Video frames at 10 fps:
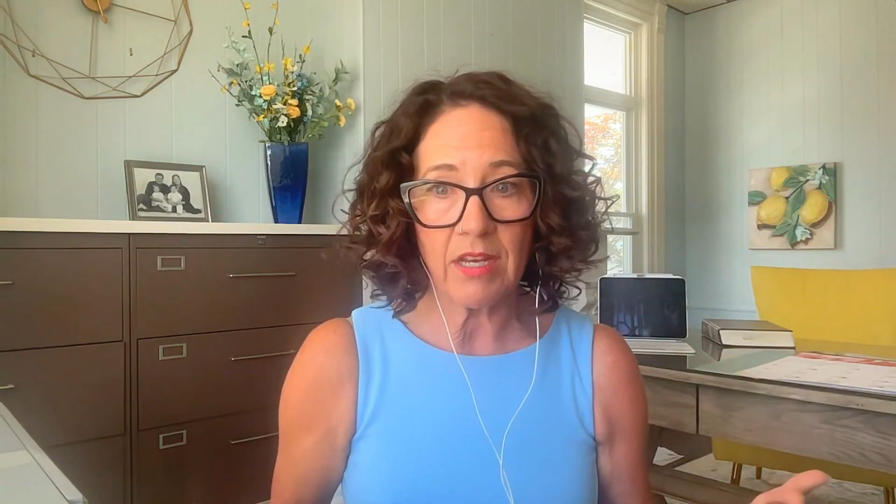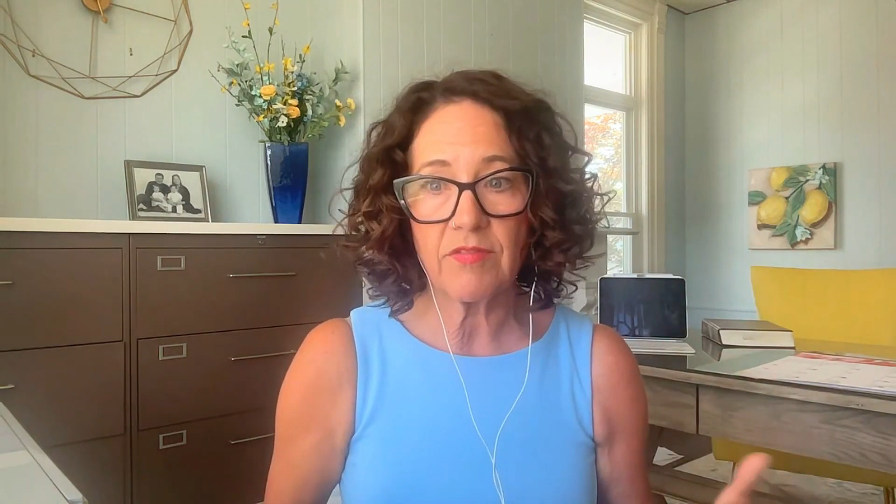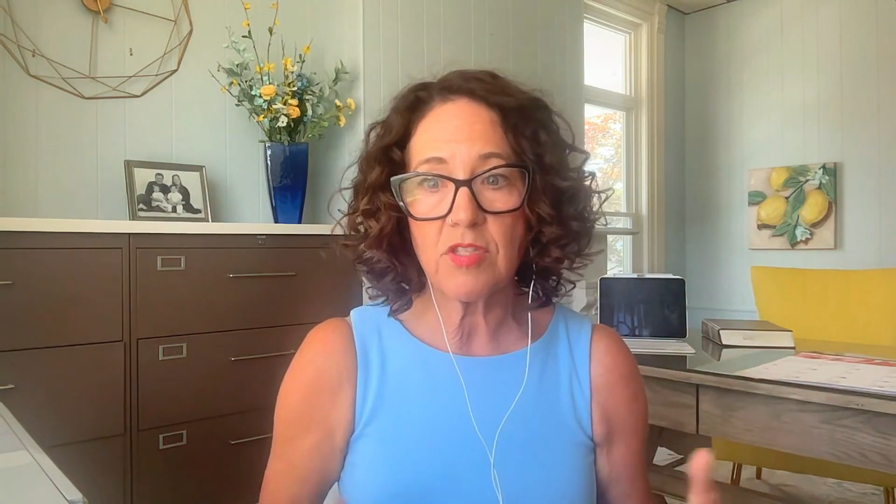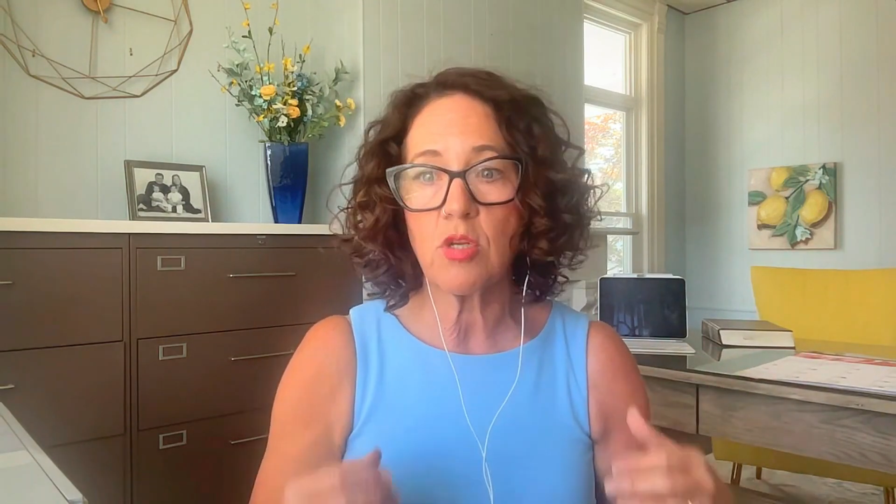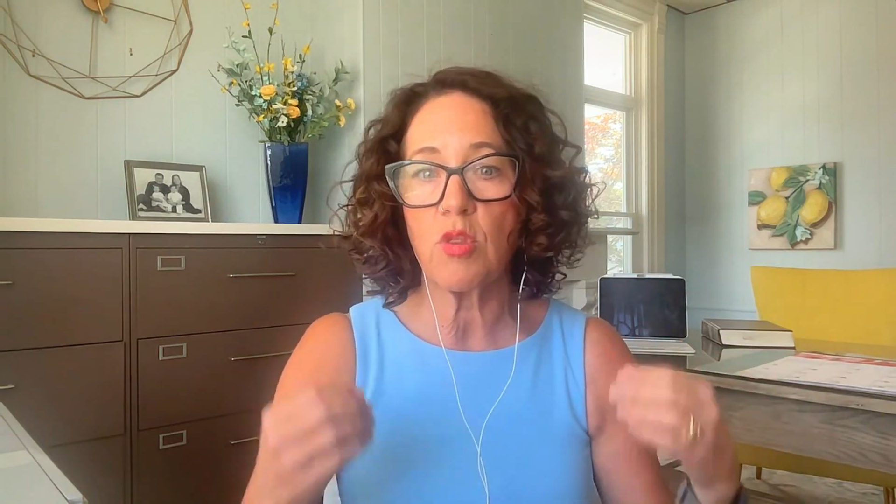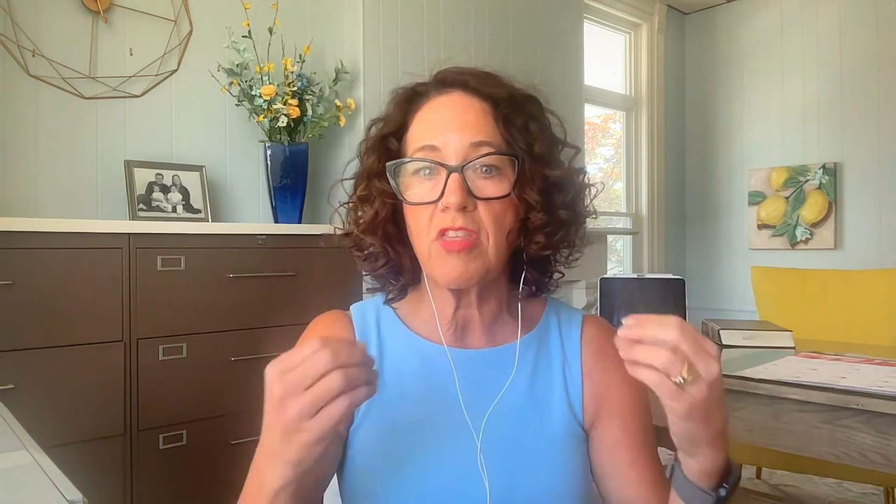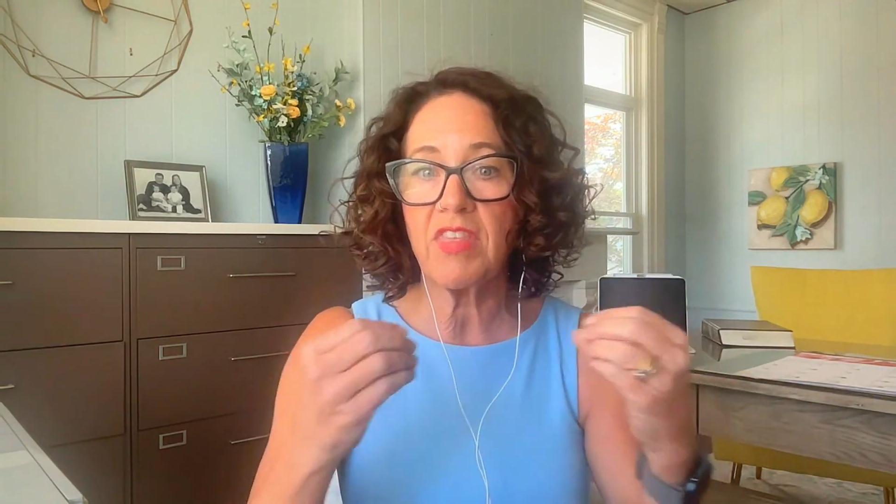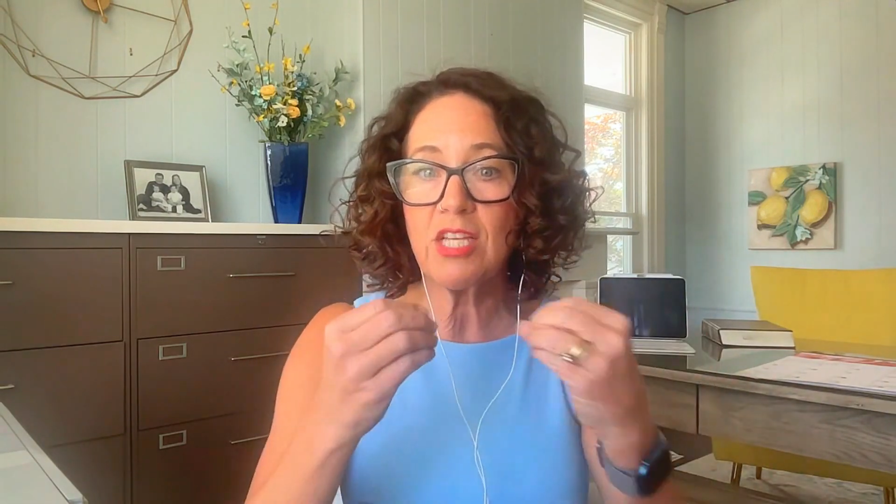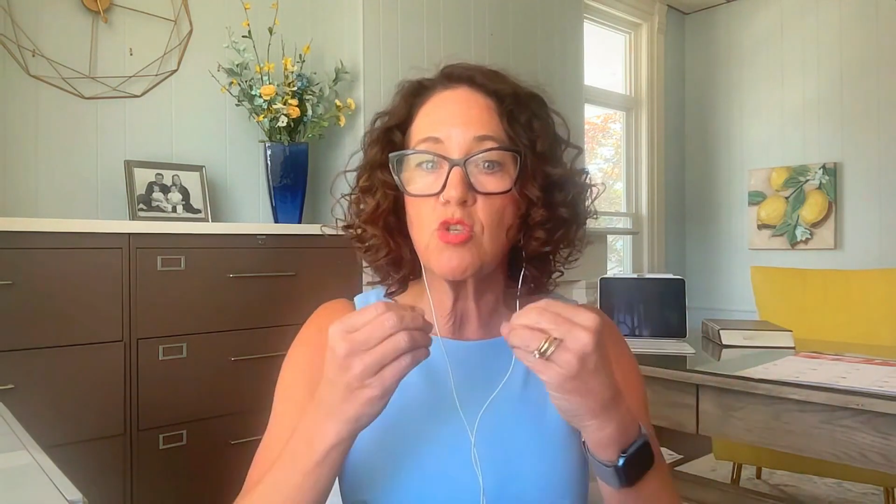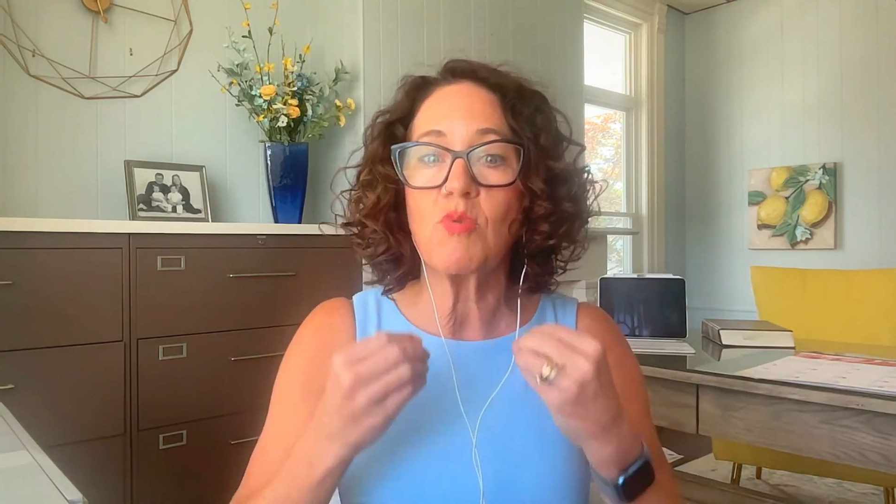So the
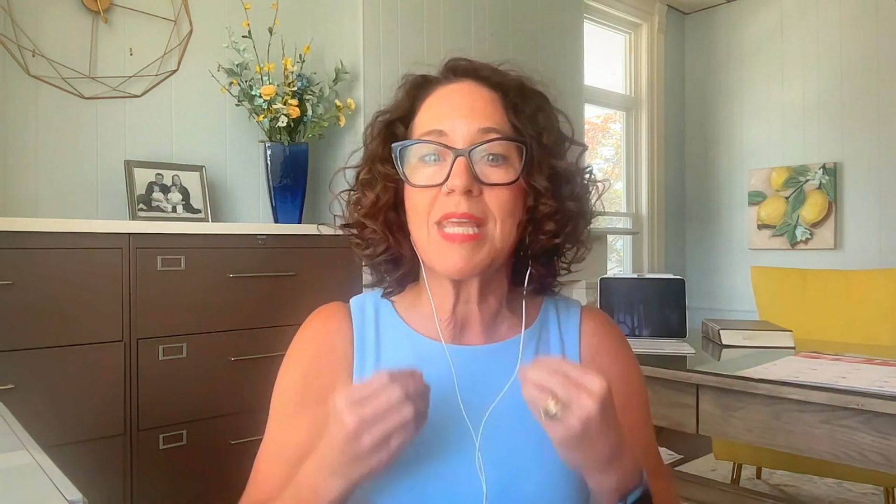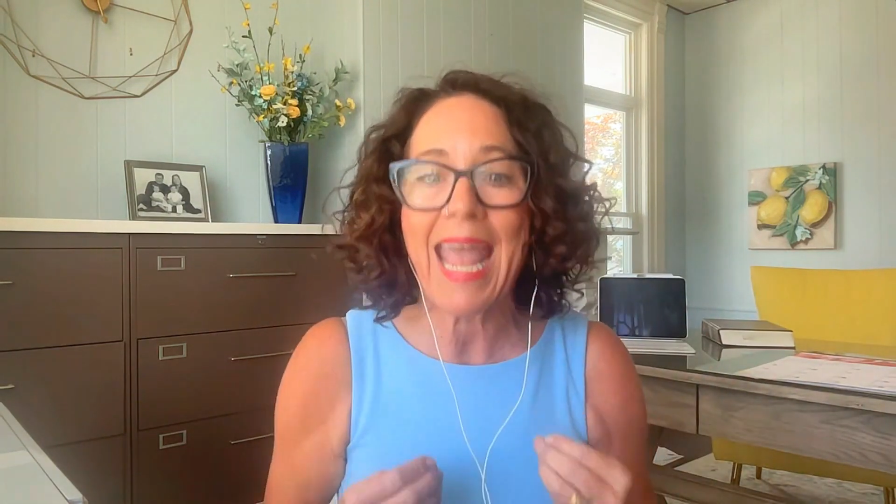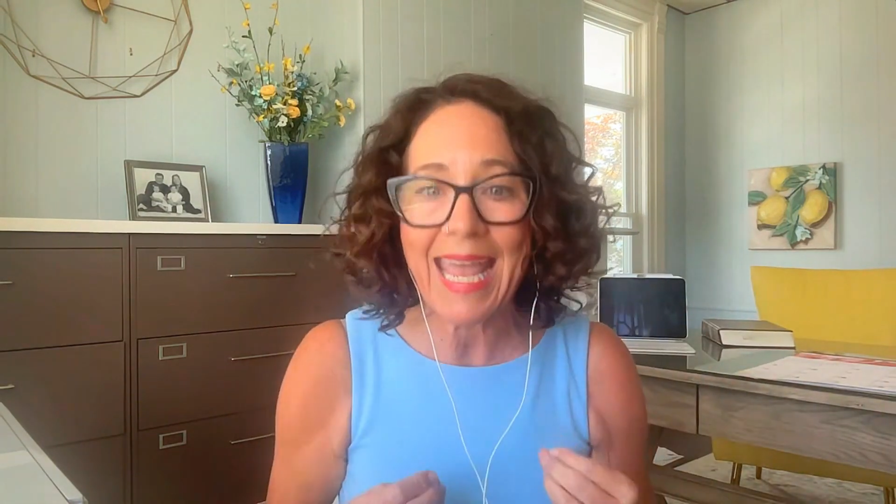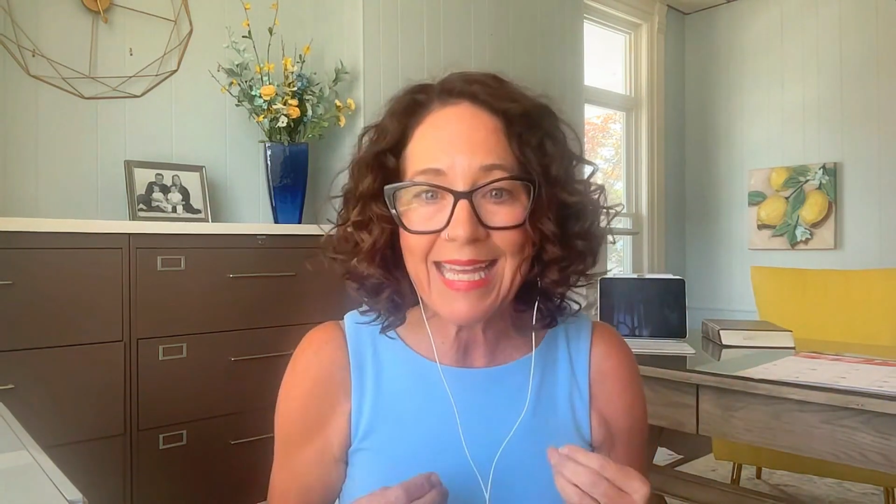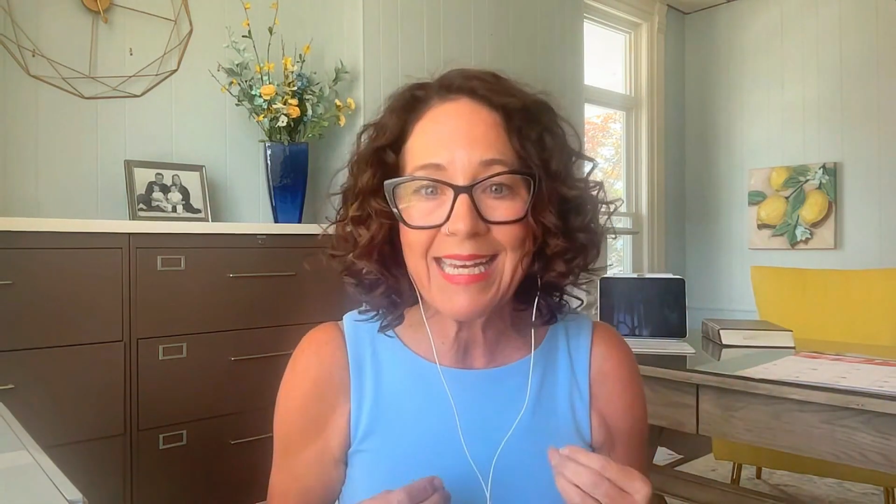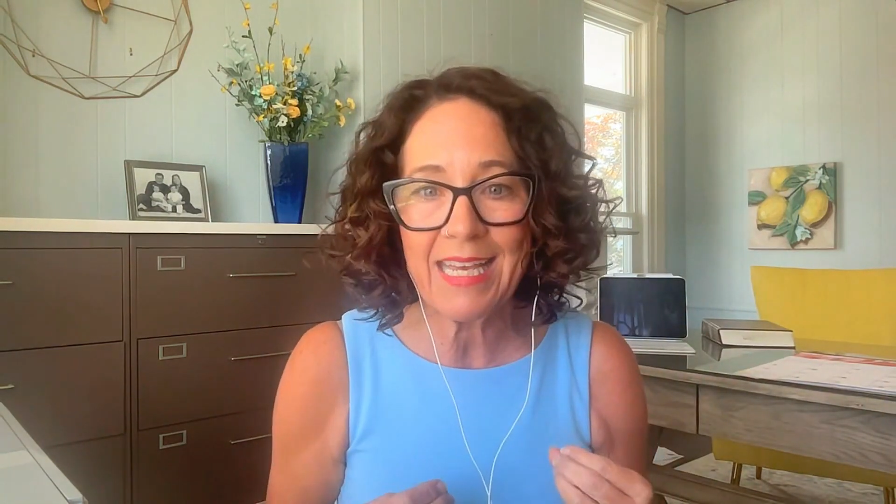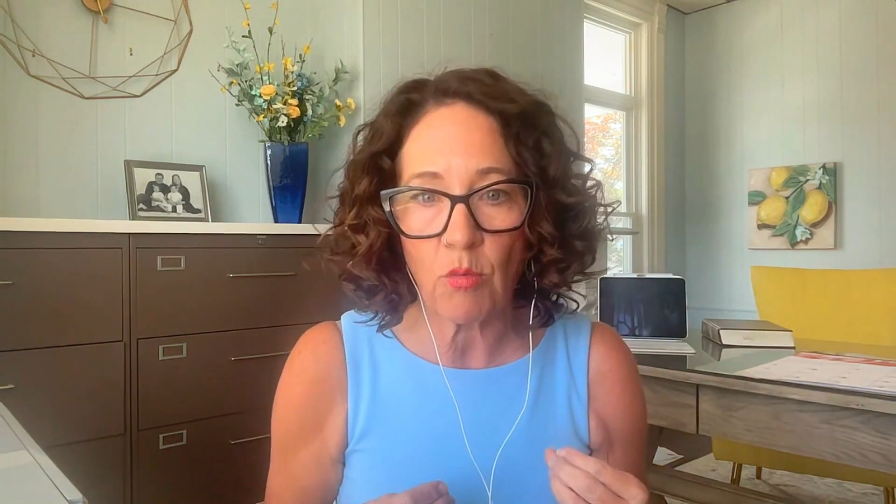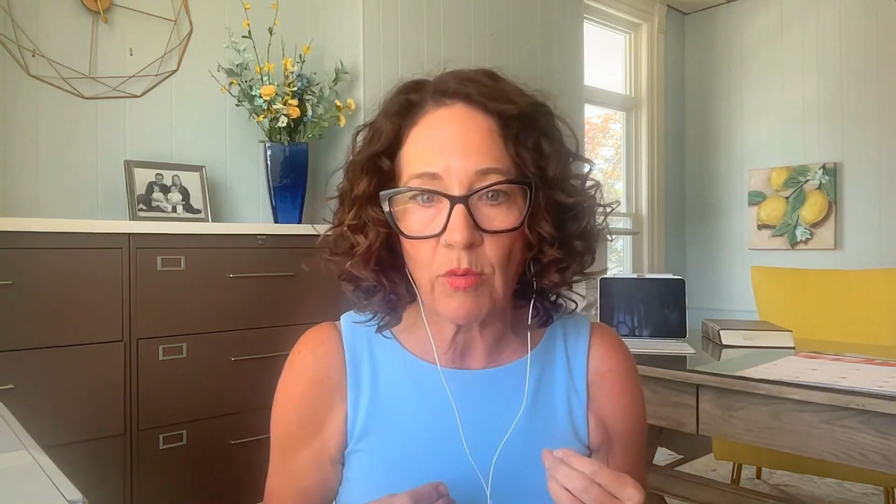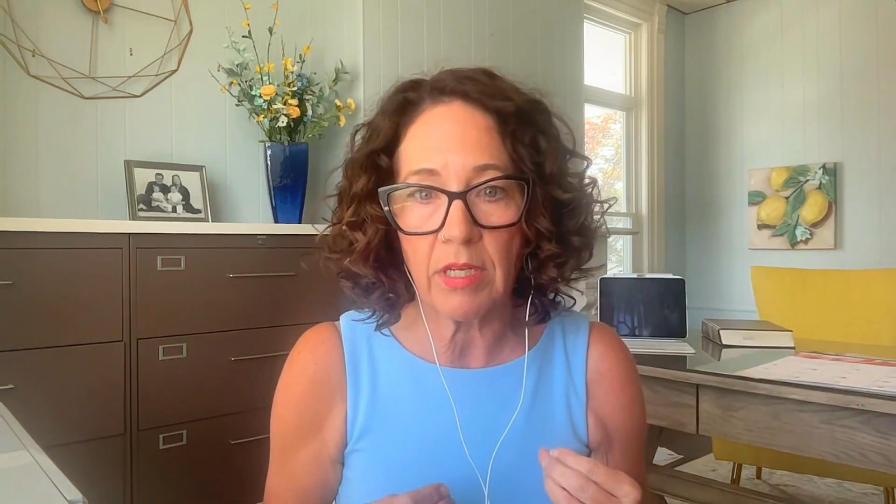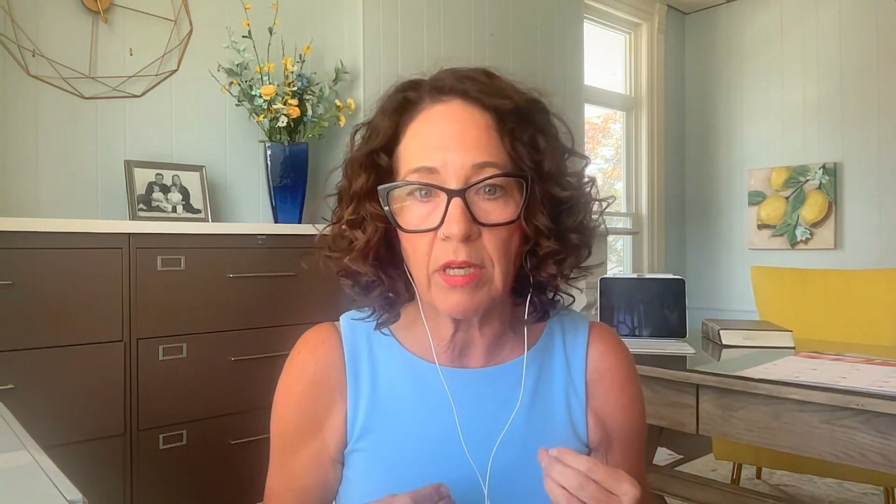things you can get
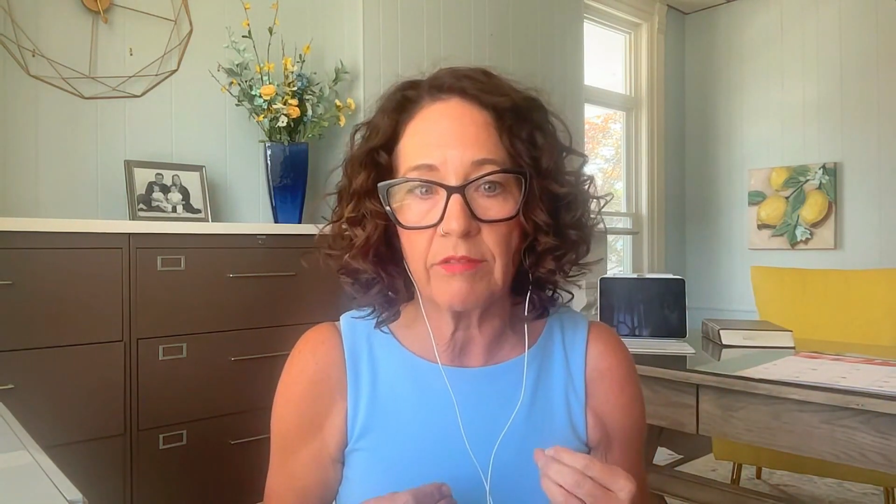rid of,